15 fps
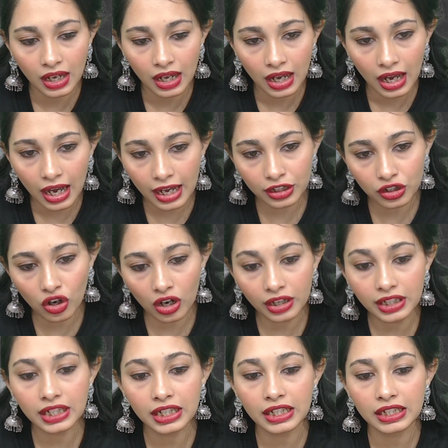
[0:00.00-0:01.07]
Argon
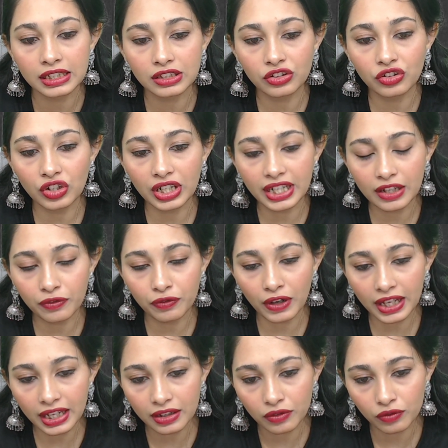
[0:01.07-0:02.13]

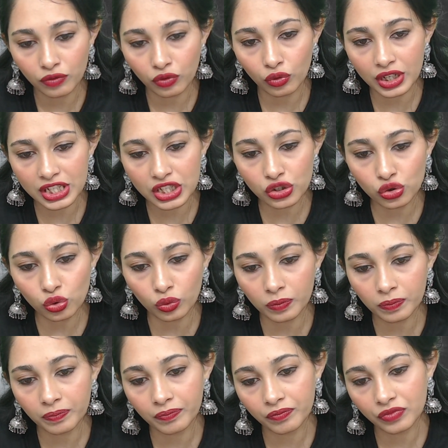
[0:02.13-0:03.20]
3d5 4s2.
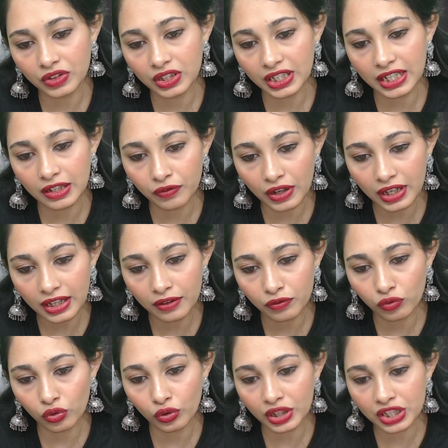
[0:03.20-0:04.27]
3d5
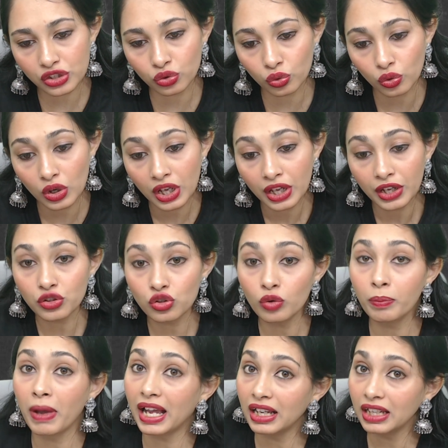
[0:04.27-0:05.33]
4s2. So
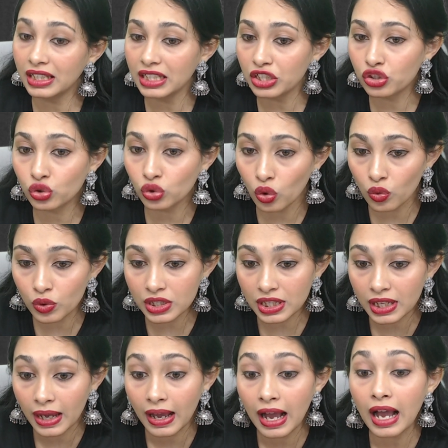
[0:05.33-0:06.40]
manganese shows
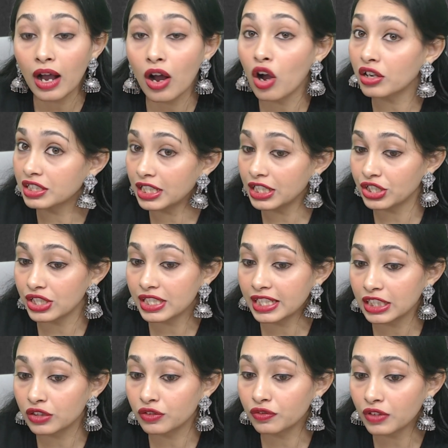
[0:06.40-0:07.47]
oxidation
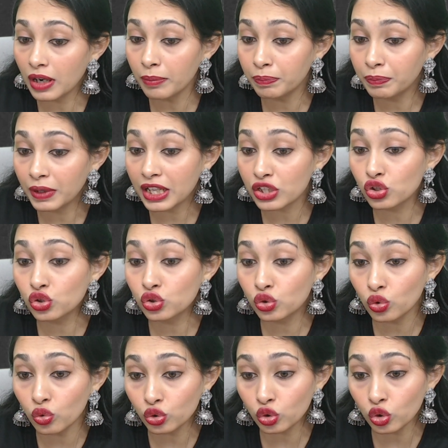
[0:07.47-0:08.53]
states from
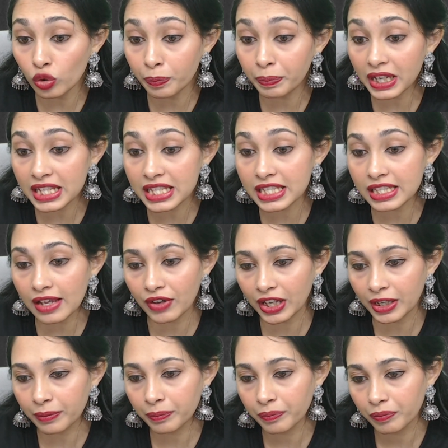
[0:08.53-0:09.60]
+2 to +7.
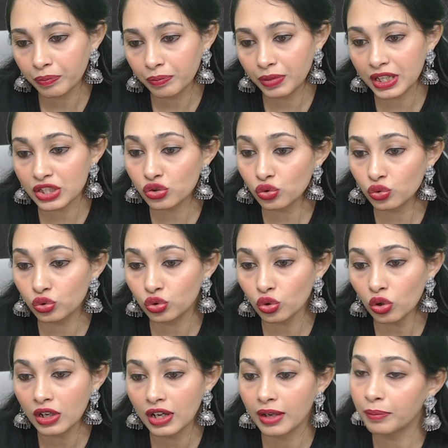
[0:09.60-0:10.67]
+2 to
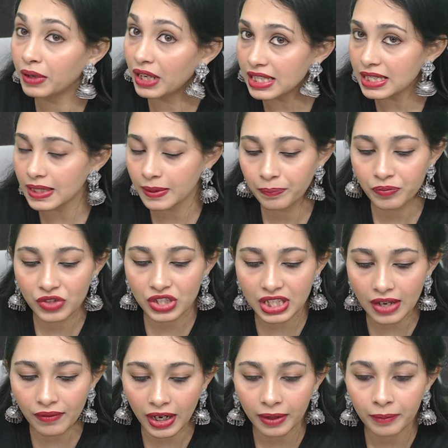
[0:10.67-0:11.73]

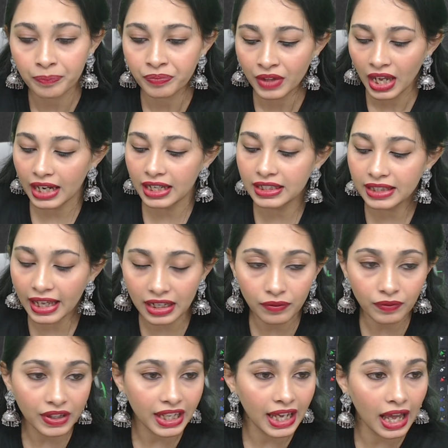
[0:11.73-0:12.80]
+7. And then
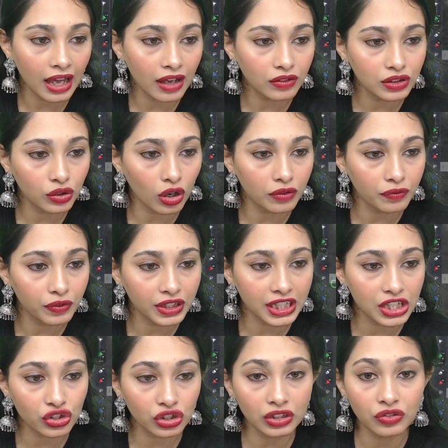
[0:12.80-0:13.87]
we have the
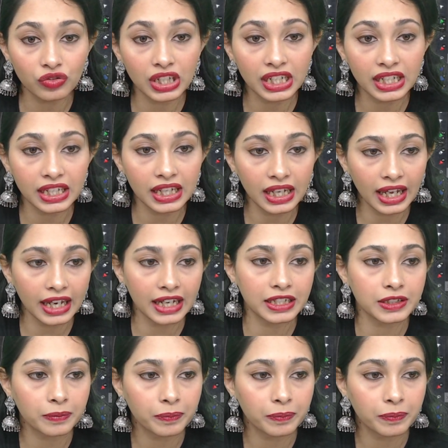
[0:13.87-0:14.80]
configuration 3d8.